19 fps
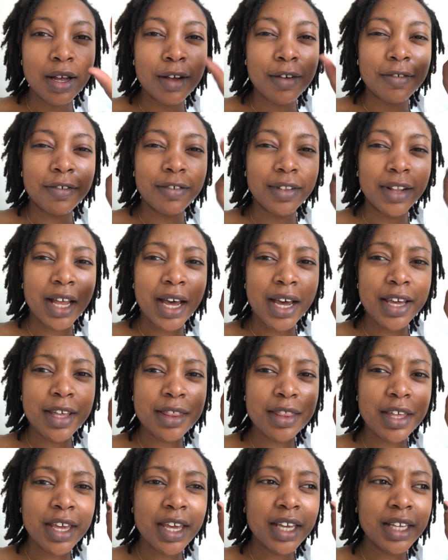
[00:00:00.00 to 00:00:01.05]
fly
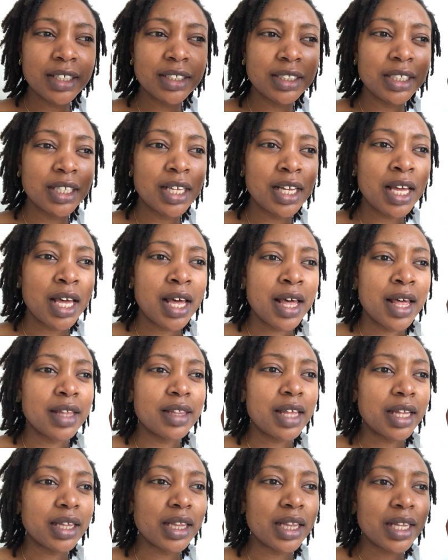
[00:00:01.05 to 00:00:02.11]
things
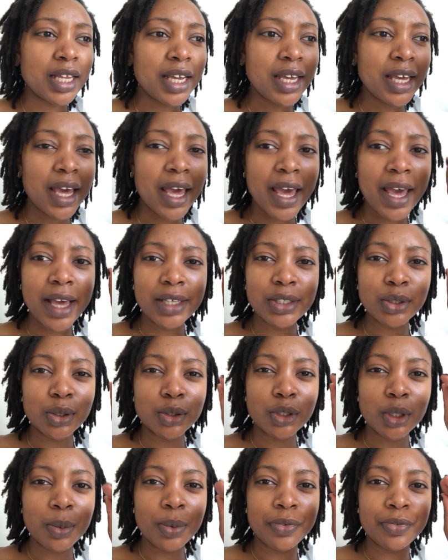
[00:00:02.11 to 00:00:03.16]
that lay eggs on
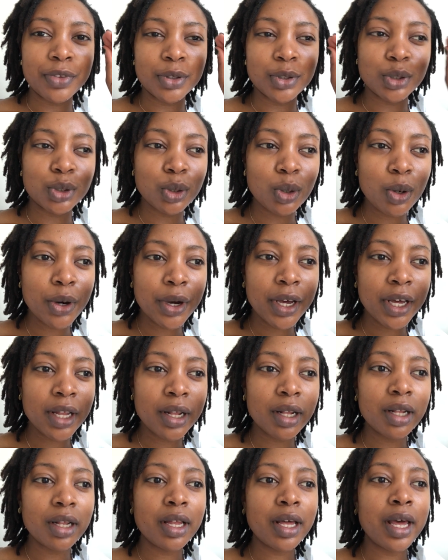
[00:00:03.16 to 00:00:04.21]
top of the
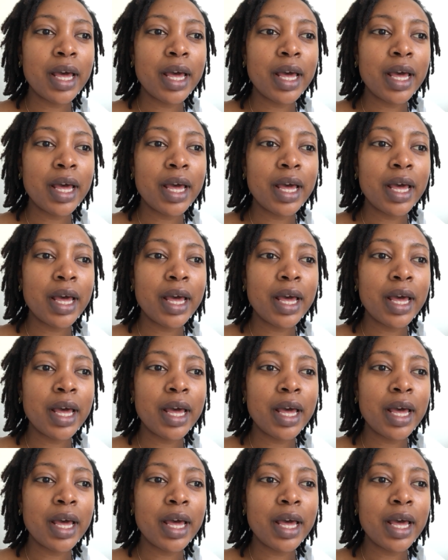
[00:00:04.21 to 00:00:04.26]
soil